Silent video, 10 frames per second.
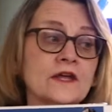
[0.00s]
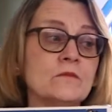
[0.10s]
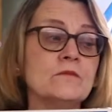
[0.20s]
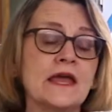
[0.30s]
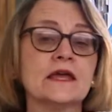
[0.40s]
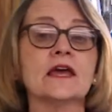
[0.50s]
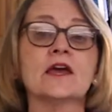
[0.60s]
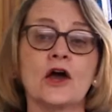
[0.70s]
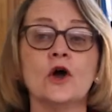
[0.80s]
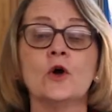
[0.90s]
it can make it
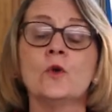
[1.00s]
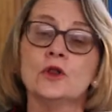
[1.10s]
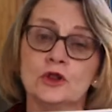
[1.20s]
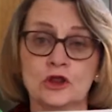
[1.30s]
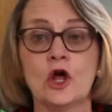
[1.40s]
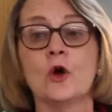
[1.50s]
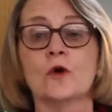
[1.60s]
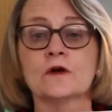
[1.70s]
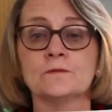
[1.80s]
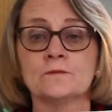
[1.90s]
go lower.